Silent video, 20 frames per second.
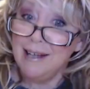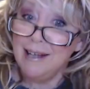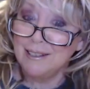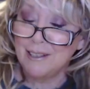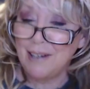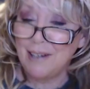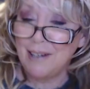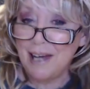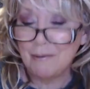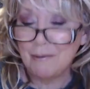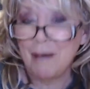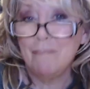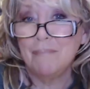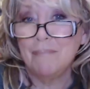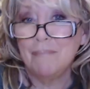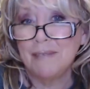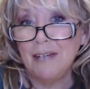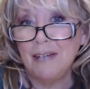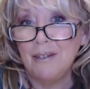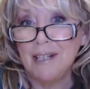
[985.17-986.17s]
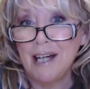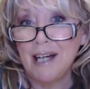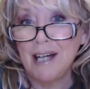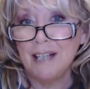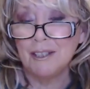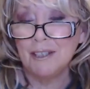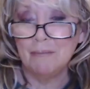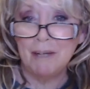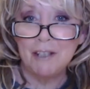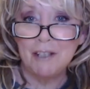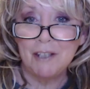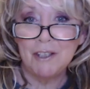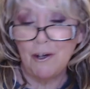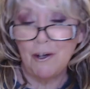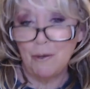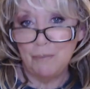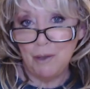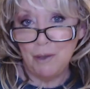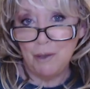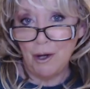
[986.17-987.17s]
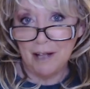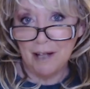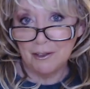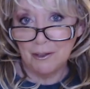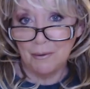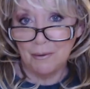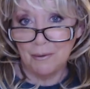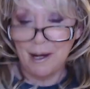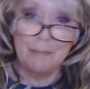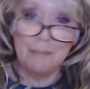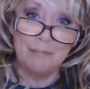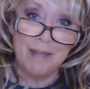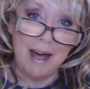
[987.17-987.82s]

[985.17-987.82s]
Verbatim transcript: So anyway, thank you guys so much. I hope you all go out.